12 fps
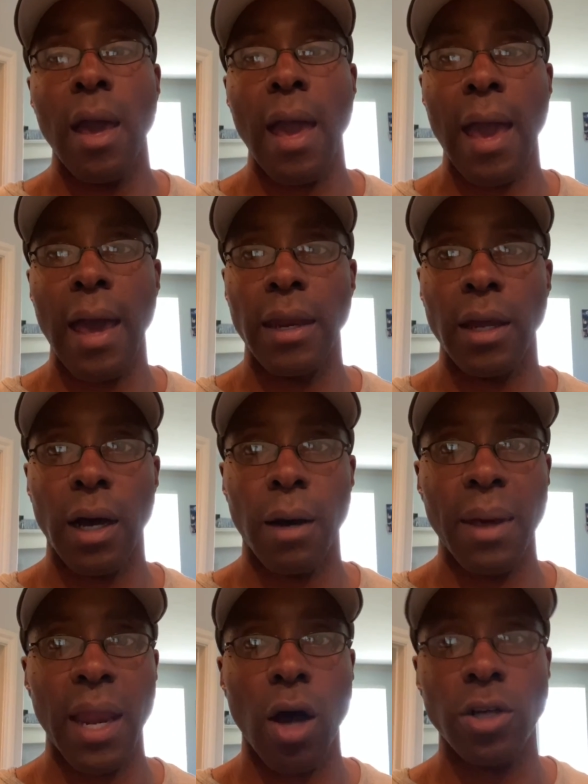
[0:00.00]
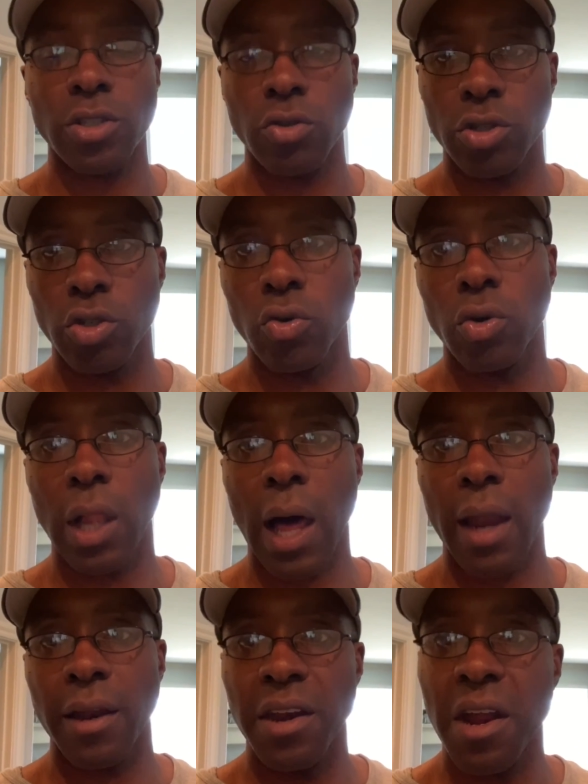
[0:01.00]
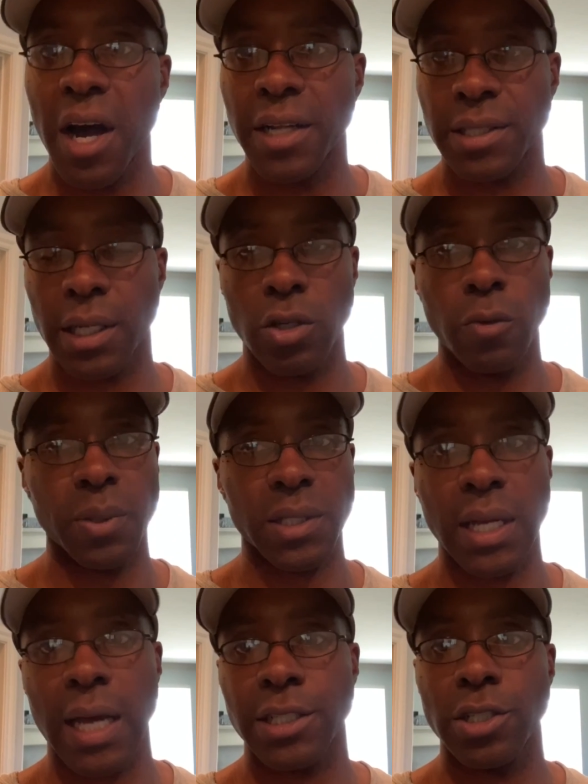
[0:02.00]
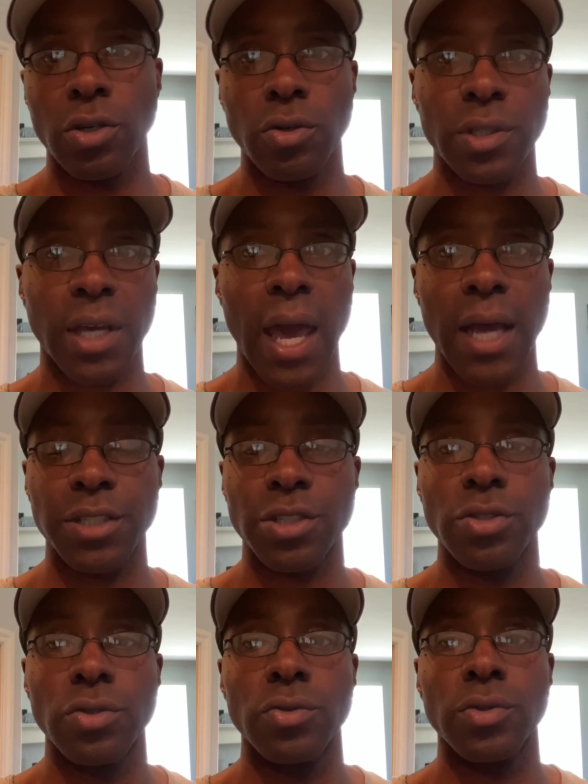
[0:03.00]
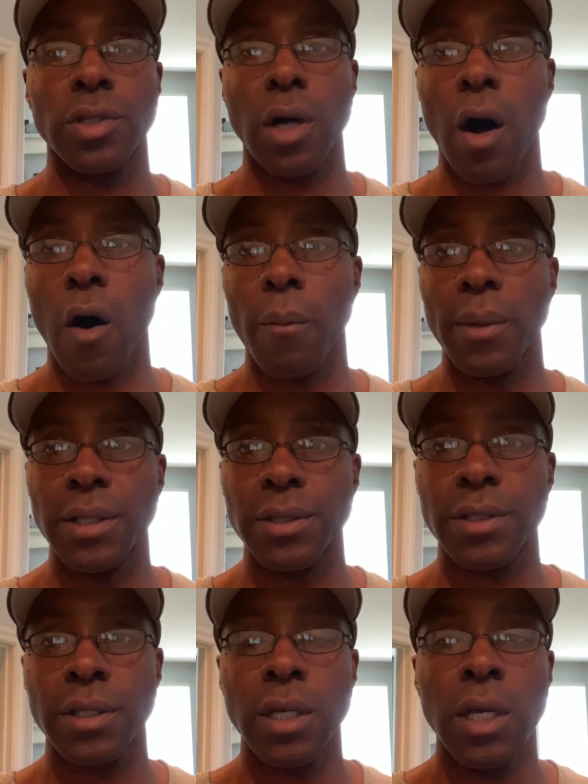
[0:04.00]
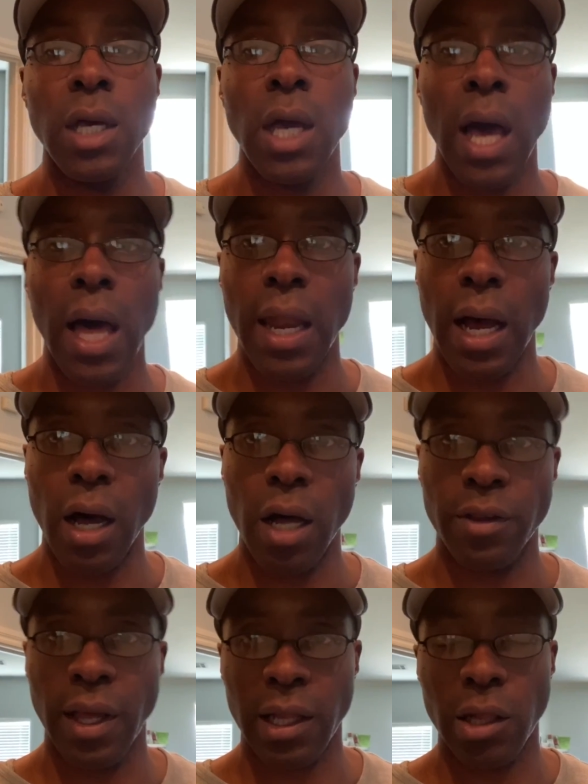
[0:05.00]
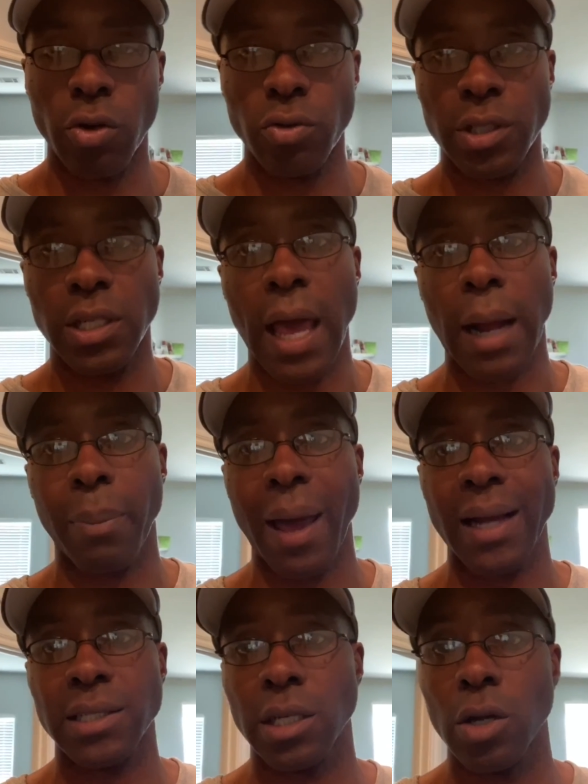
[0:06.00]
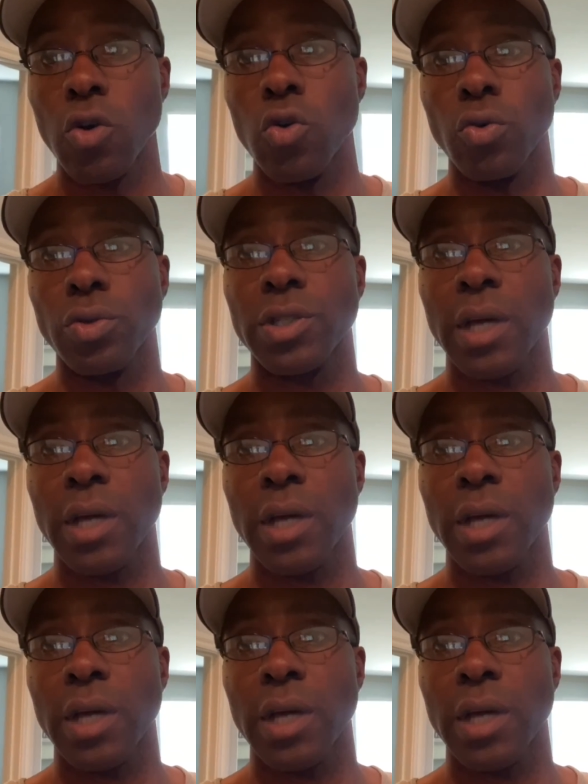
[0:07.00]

And, um, and I also do a lot of nuts. I do pistachios, cashews, almonds, and I'll, I'll, take little snack packs of those.